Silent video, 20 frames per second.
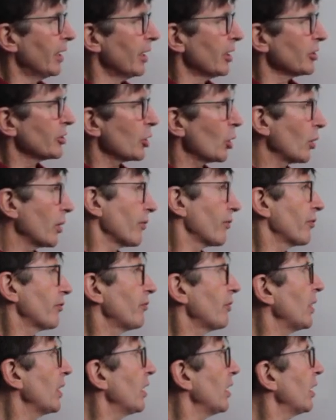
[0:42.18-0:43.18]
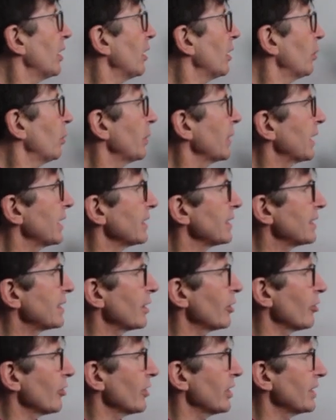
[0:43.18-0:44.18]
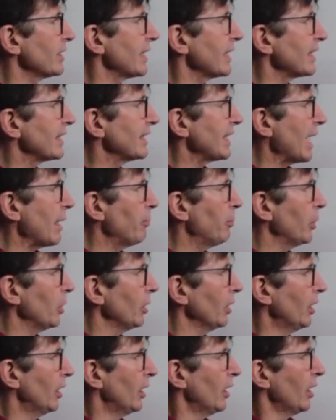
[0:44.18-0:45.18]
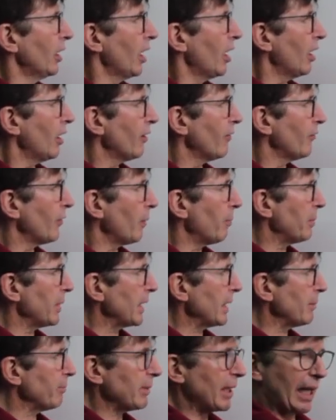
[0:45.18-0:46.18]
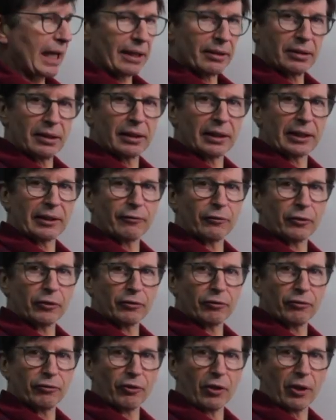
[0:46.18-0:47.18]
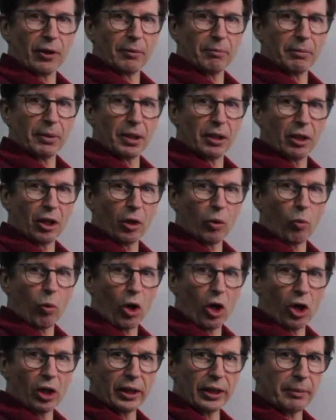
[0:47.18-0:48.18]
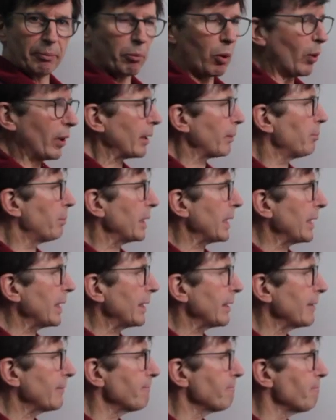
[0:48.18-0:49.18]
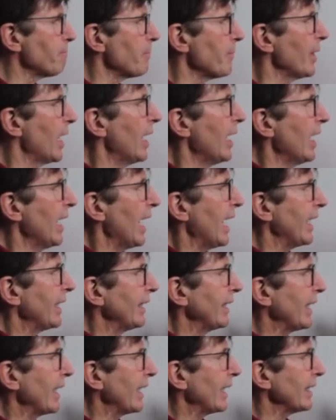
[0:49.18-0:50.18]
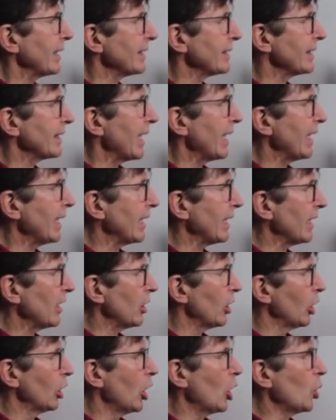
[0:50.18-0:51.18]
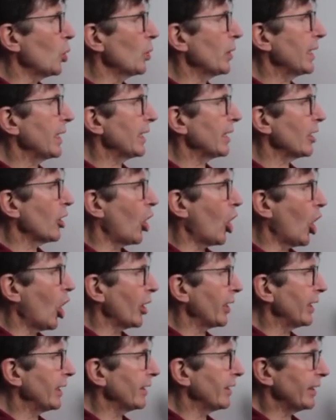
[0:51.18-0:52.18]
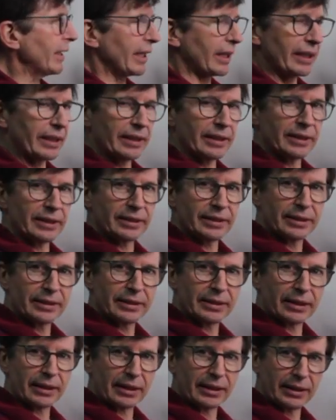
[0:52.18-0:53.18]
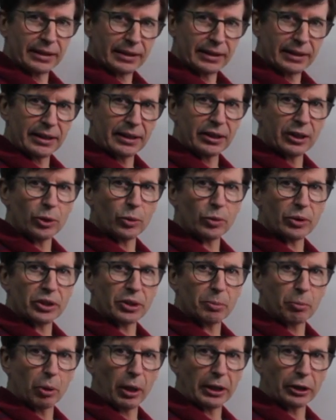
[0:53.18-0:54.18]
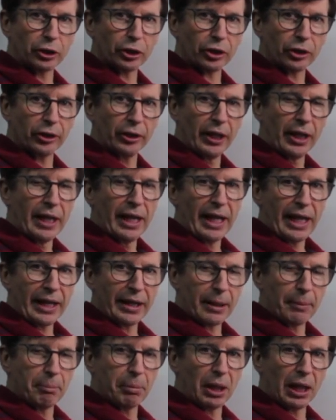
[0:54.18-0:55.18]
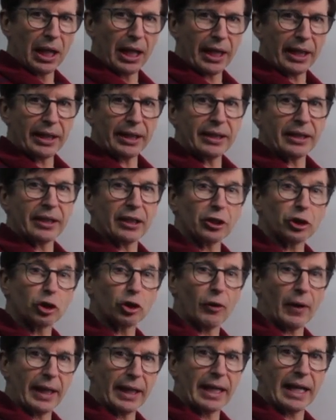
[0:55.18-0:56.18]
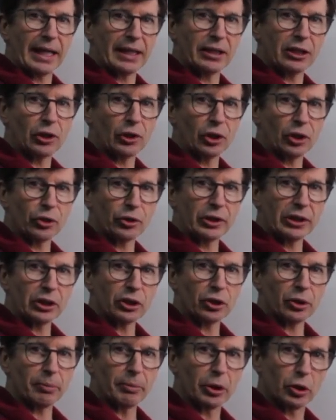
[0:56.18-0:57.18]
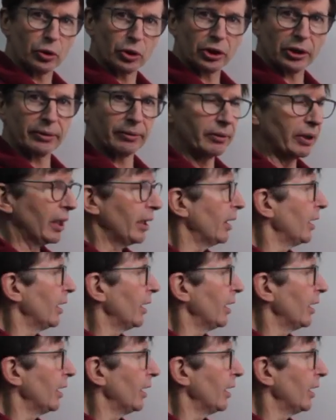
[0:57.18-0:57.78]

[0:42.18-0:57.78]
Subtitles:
So if we consider this example of a beam cantilevered from a wall at point B, and it has a loading on it that it is a continuous pressure and applied in a triangular distribution,